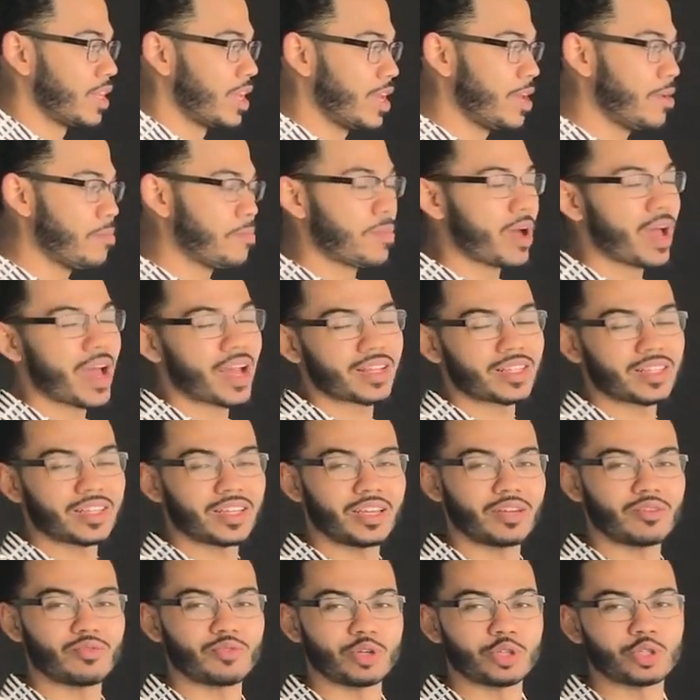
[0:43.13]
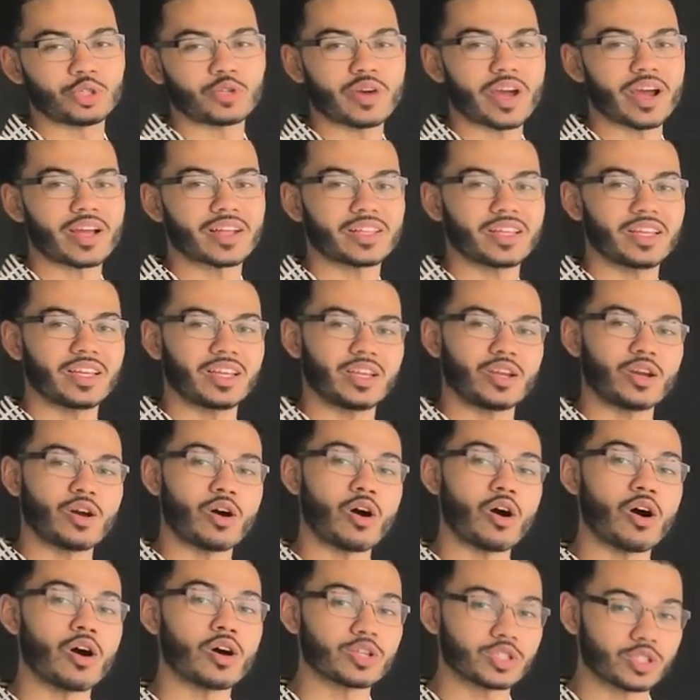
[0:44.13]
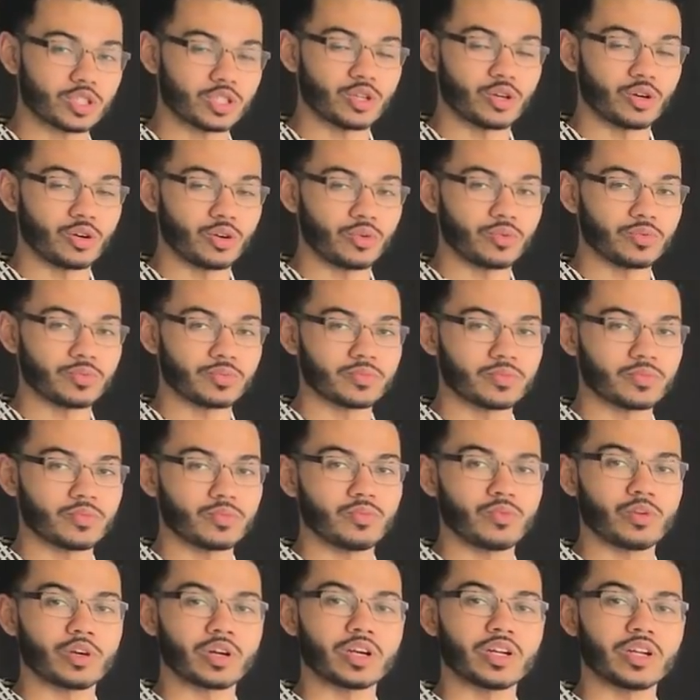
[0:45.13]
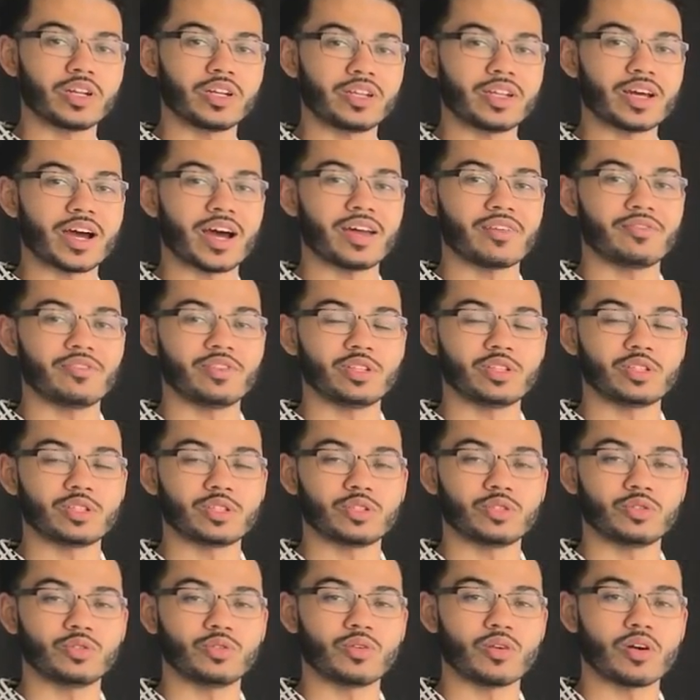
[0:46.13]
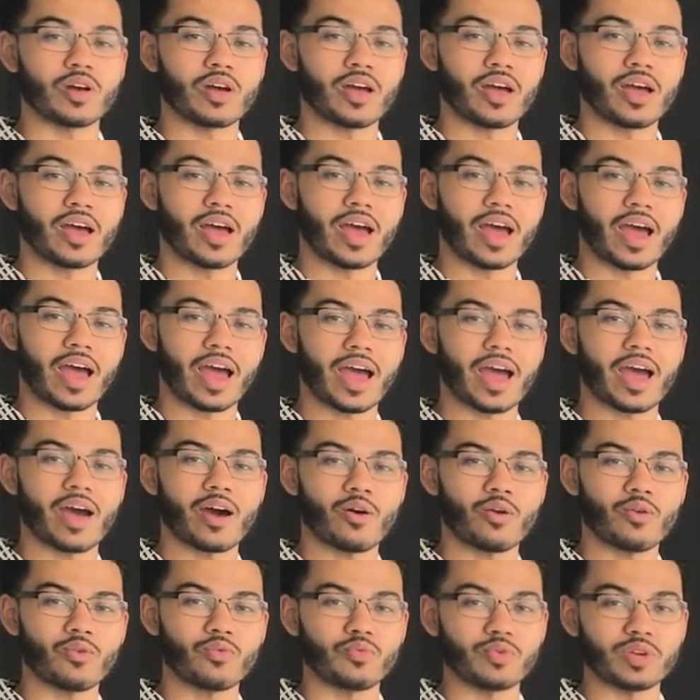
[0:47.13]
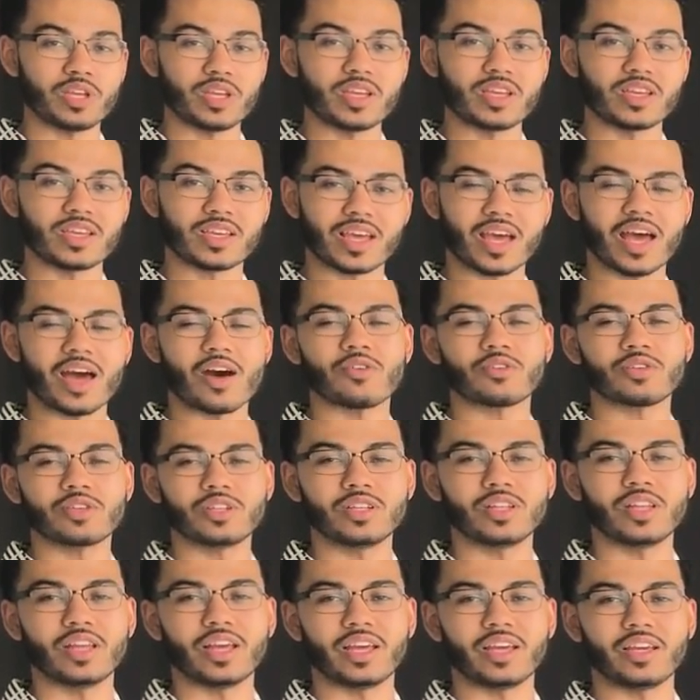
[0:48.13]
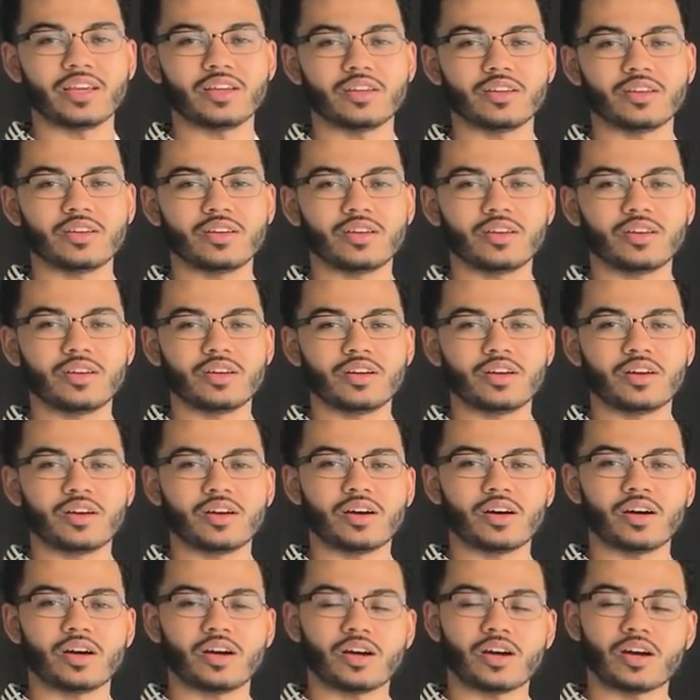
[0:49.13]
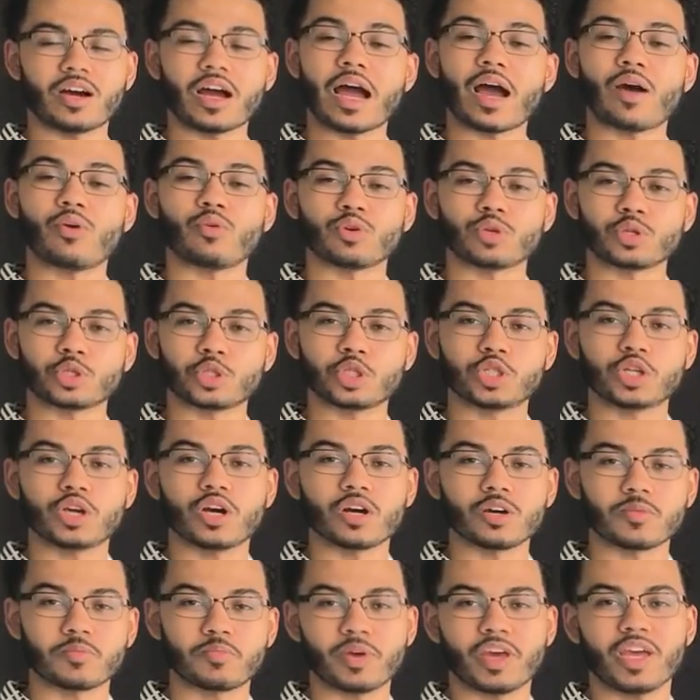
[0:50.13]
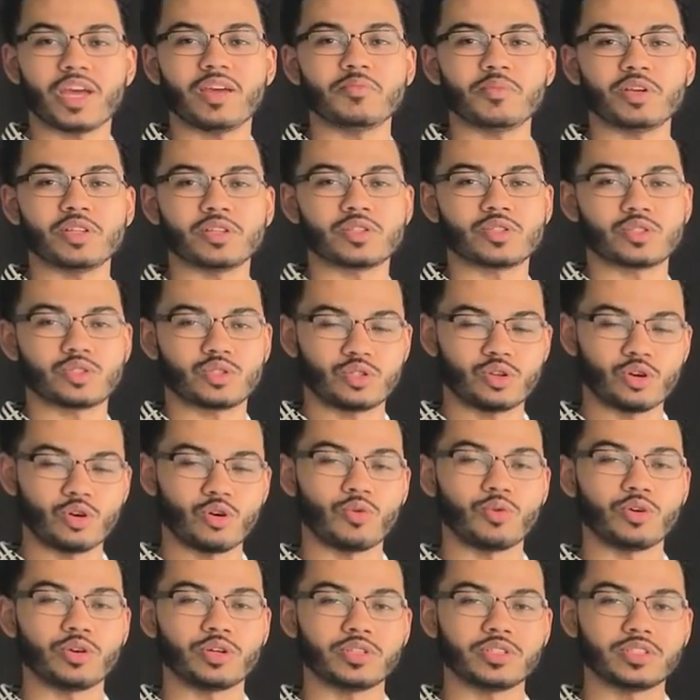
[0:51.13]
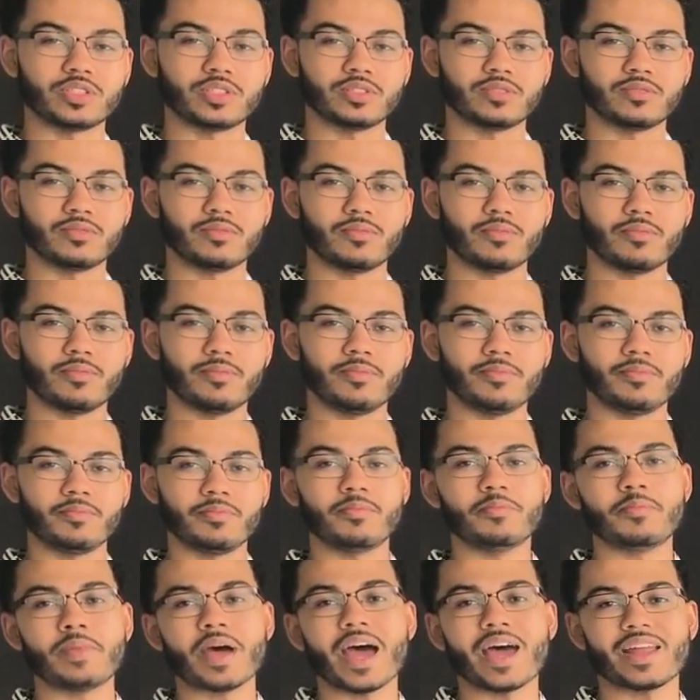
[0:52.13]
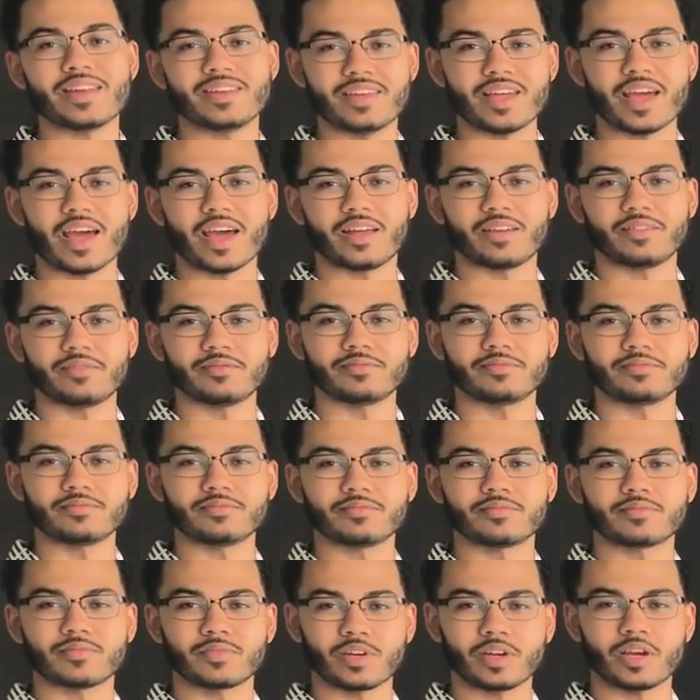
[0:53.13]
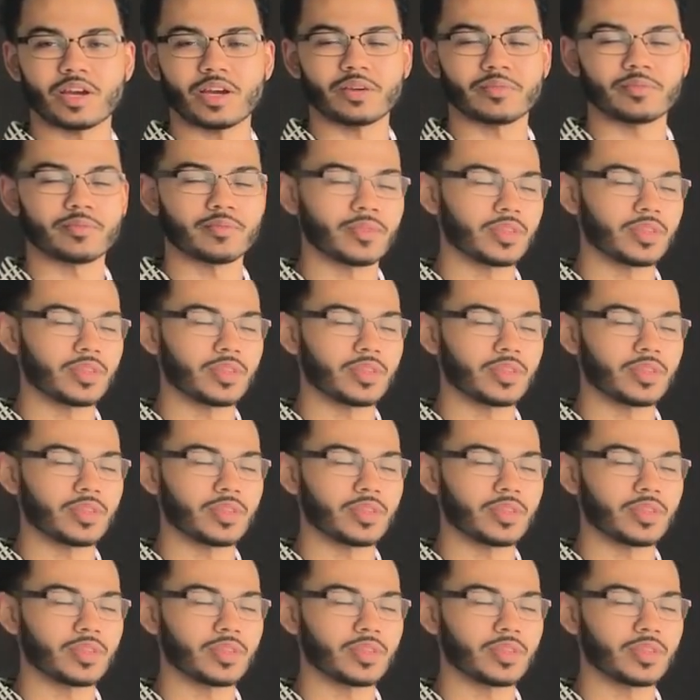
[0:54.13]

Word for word: impacting and retracting. And also, we're going to dive into how we calculate uh, our chunk payments towards bad debt. Okay.